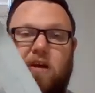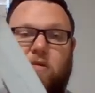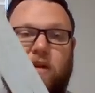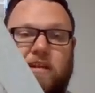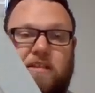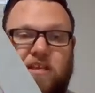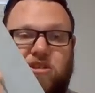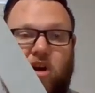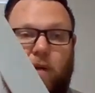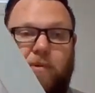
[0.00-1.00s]
When it says
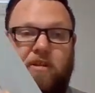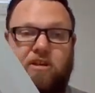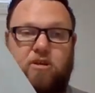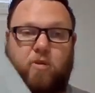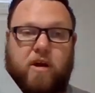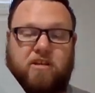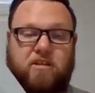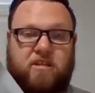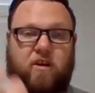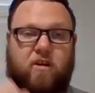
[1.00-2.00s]
sharper than two-edged
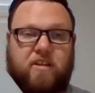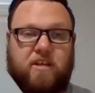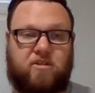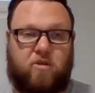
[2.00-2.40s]
sword, this sword